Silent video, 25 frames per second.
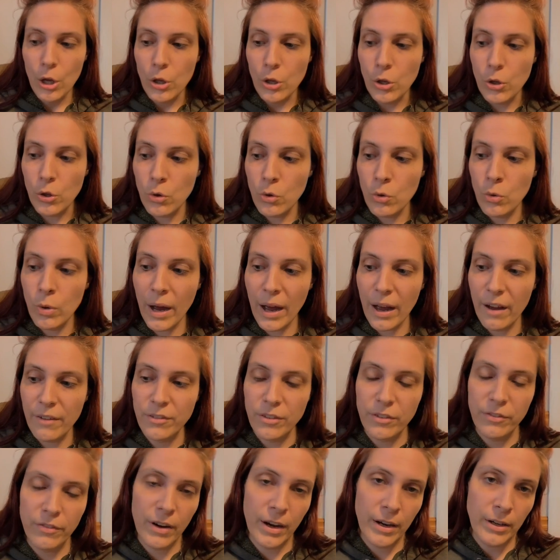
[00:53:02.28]
You have
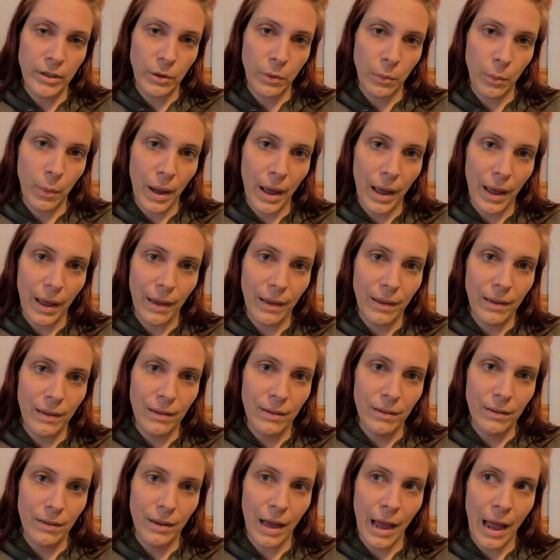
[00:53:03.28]
to find your way,
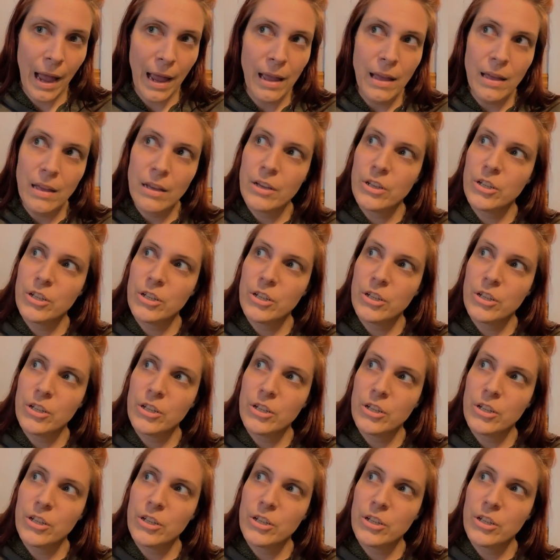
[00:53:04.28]
okay?